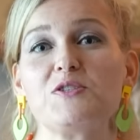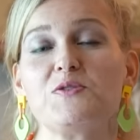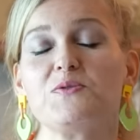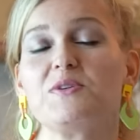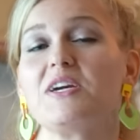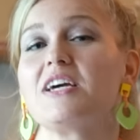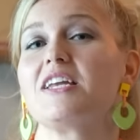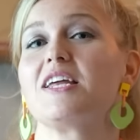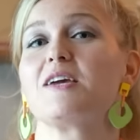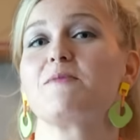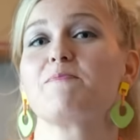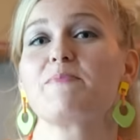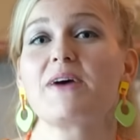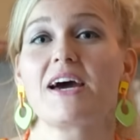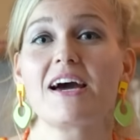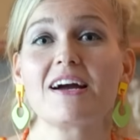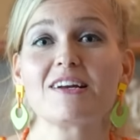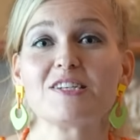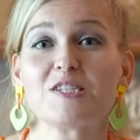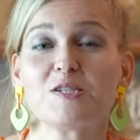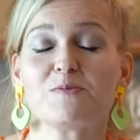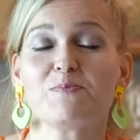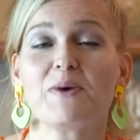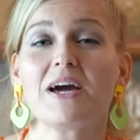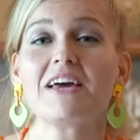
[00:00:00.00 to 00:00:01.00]
to getting
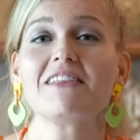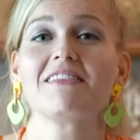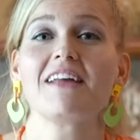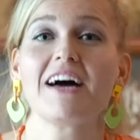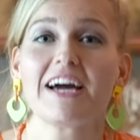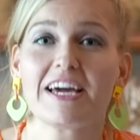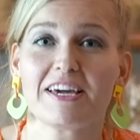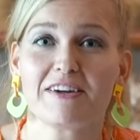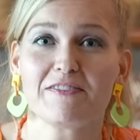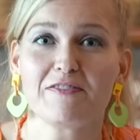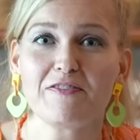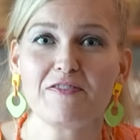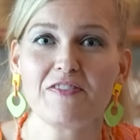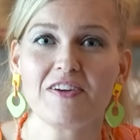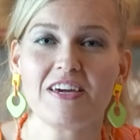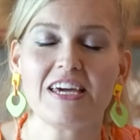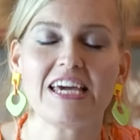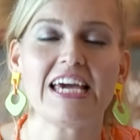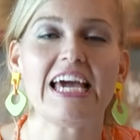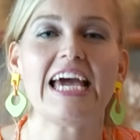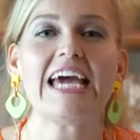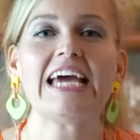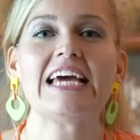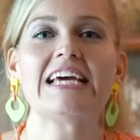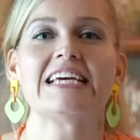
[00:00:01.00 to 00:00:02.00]
back to my life
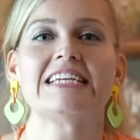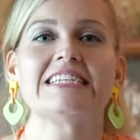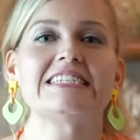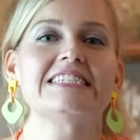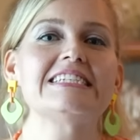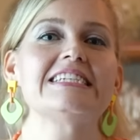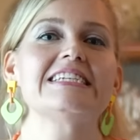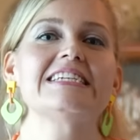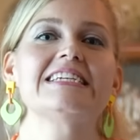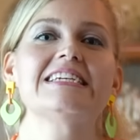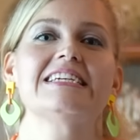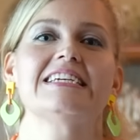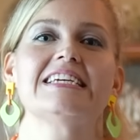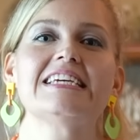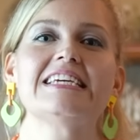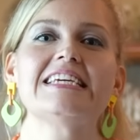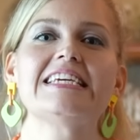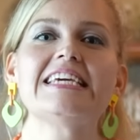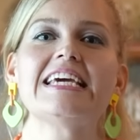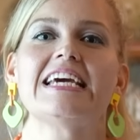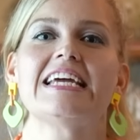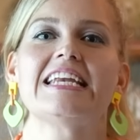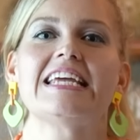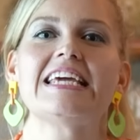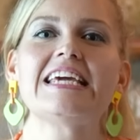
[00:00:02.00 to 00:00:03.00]
and
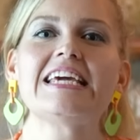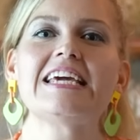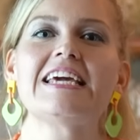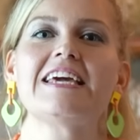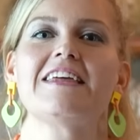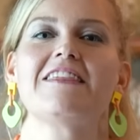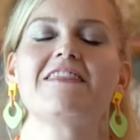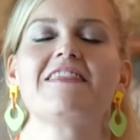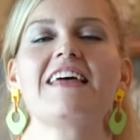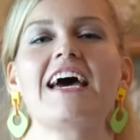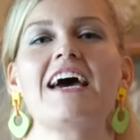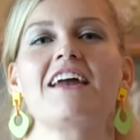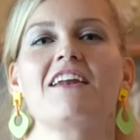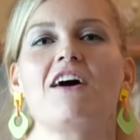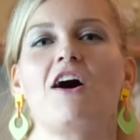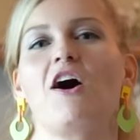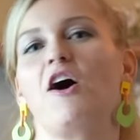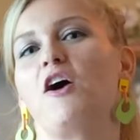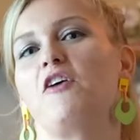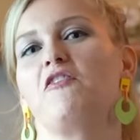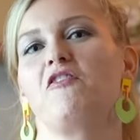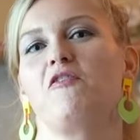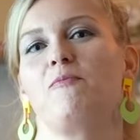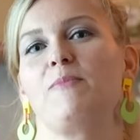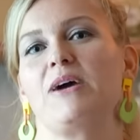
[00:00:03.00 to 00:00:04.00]
getting that
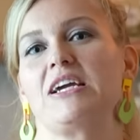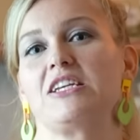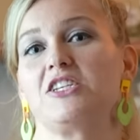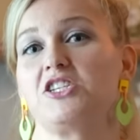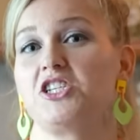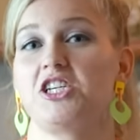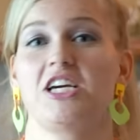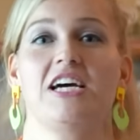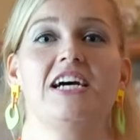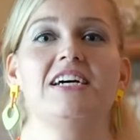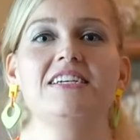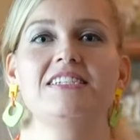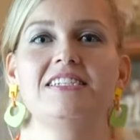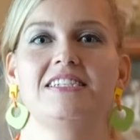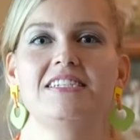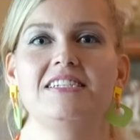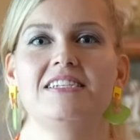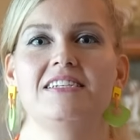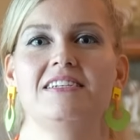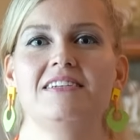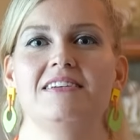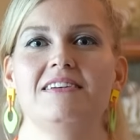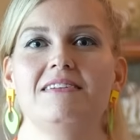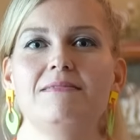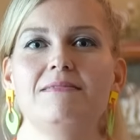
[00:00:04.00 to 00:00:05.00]
off my chest,